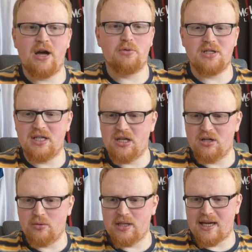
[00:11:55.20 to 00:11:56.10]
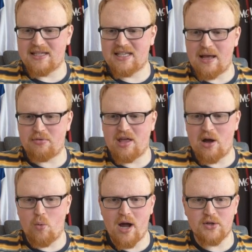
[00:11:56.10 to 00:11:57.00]
deal. We'll accept that
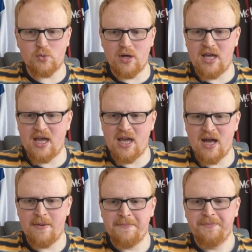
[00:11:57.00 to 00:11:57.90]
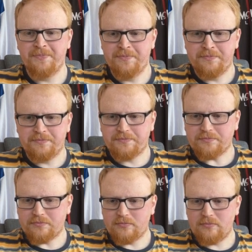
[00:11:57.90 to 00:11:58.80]
whilst we're here.
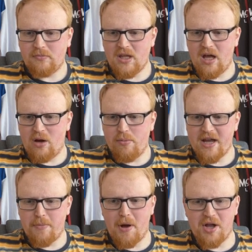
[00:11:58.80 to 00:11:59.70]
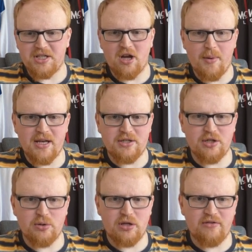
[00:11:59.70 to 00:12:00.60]
We'll make a parting comment
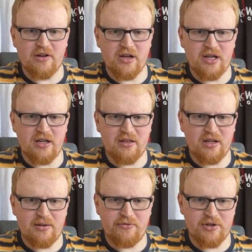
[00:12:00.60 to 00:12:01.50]
to Cavani, thank him for his